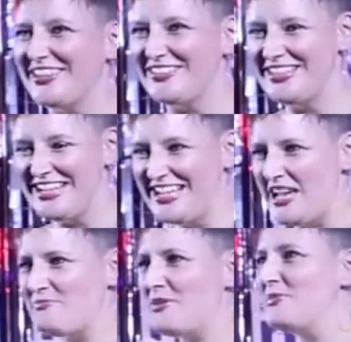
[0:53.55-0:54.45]
ago,
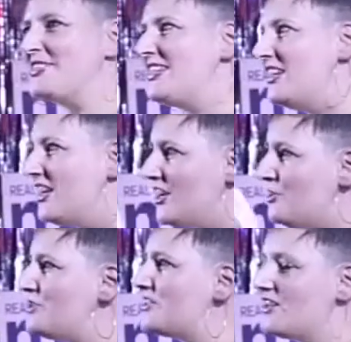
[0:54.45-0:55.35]
and people said,
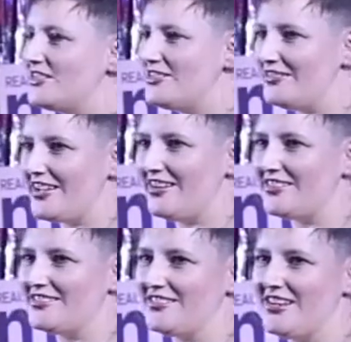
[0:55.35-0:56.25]
who was a cartoon
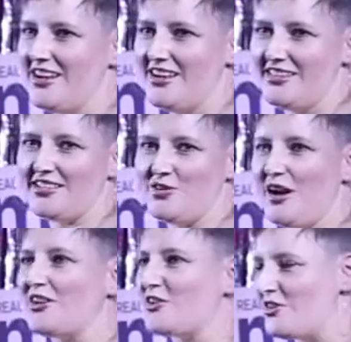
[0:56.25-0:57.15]
character that you
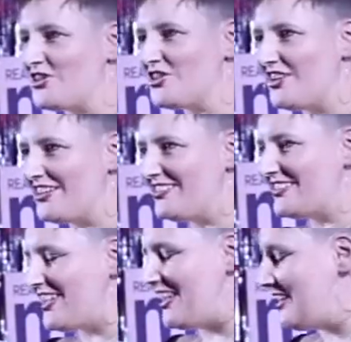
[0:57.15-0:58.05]
had a crush on as
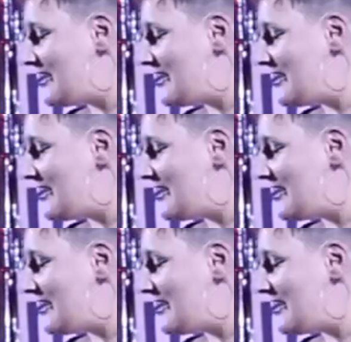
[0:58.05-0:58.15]
a kid?